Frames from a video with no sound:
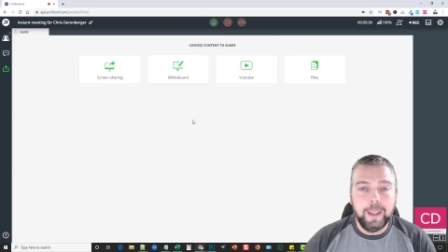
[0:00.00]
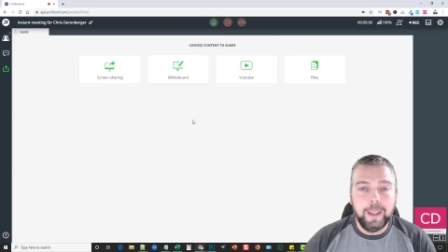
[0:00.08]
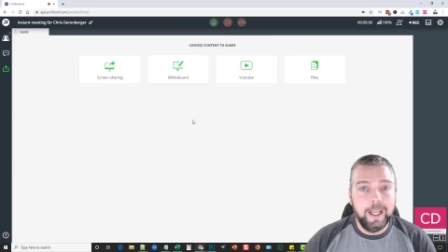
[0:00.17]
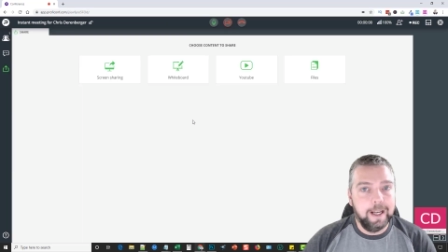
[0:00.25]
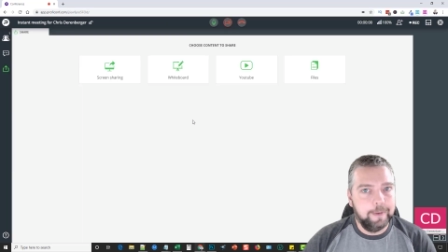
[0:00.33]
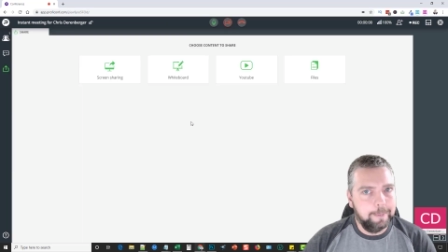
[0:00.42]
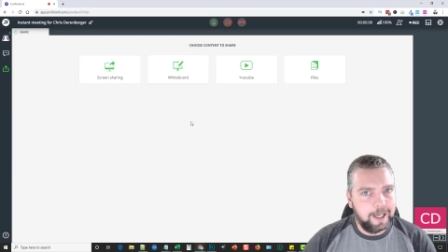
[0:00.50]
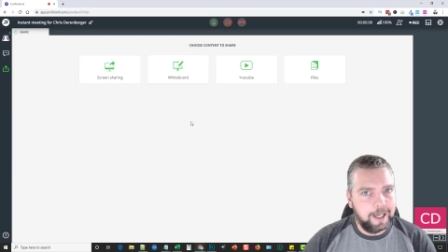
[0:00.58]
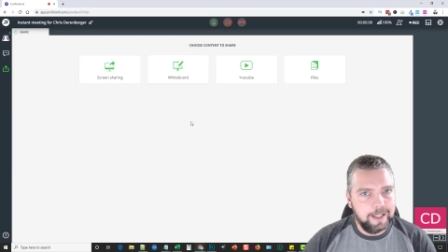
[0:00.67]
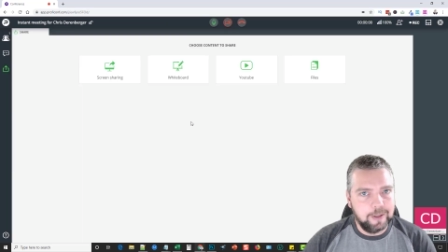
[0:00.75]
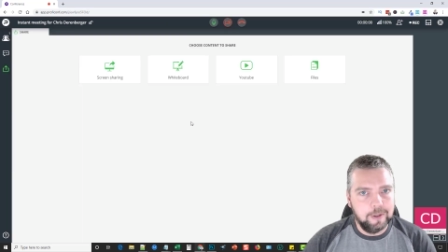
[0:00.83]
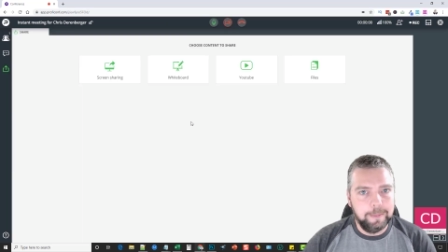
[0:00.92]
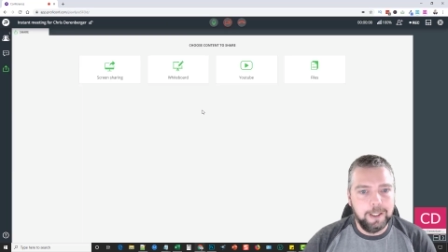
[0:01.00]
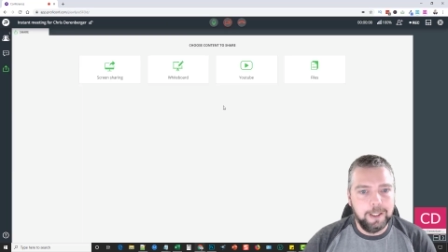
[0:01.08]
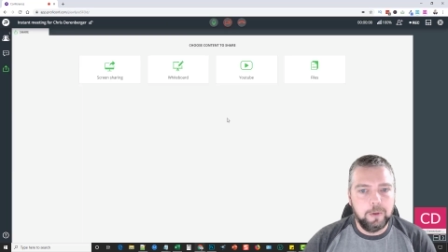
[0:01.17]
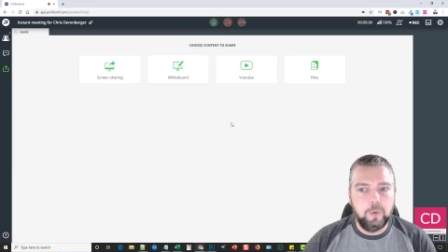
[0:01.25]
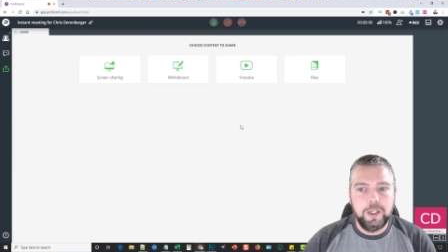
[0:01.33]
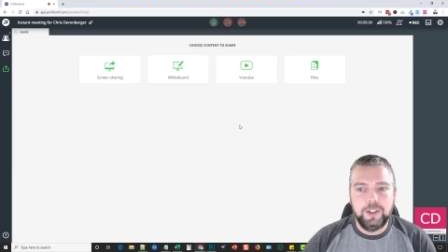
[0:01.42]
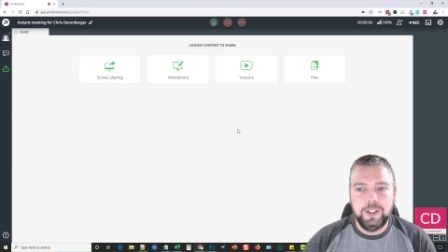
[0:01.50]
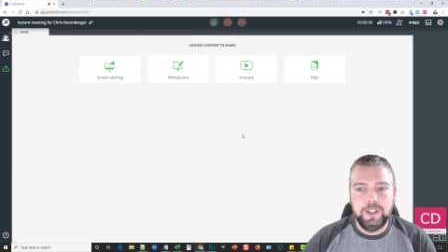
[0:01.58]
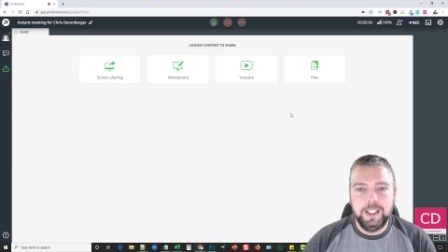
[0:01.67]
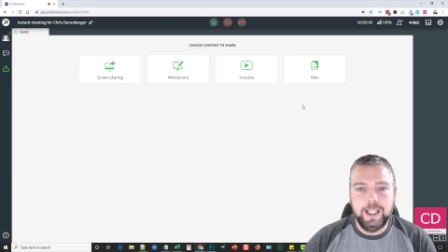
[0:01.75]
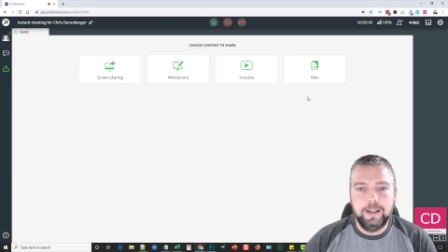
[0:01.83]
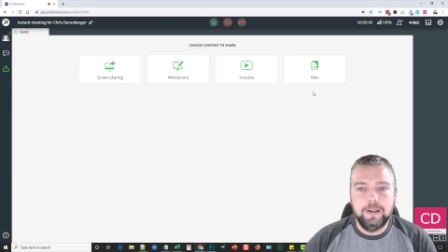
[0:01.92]
and everybody's going to be able to watch it
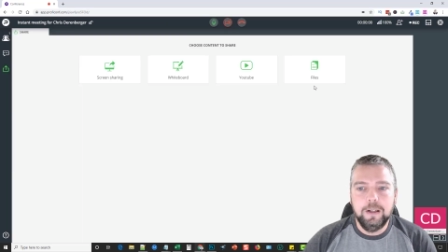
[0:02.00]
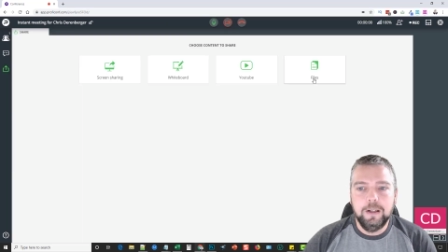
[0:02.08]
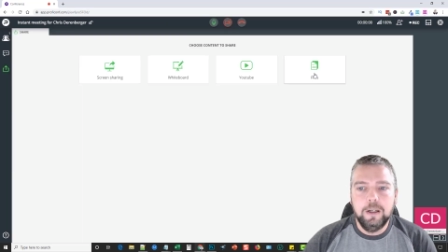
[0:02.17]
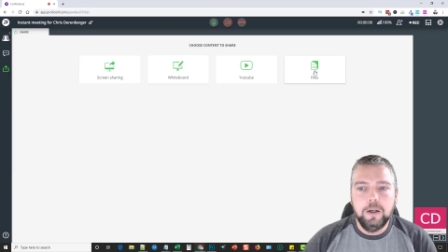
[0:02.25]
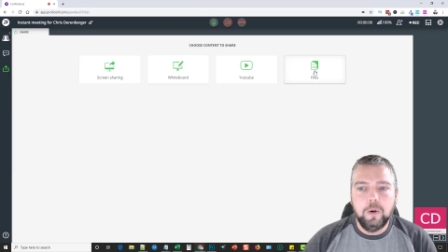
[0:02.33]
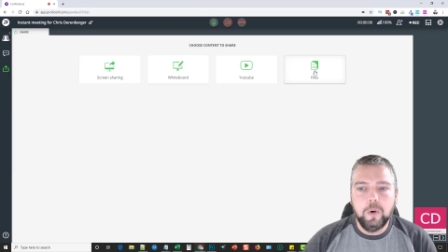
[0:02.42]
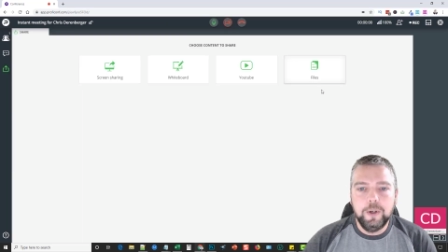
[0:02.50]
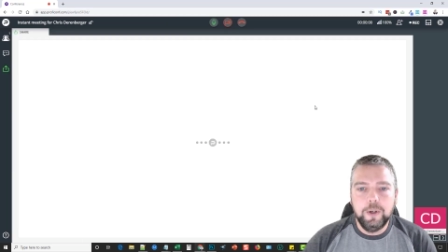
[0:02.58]
together. Or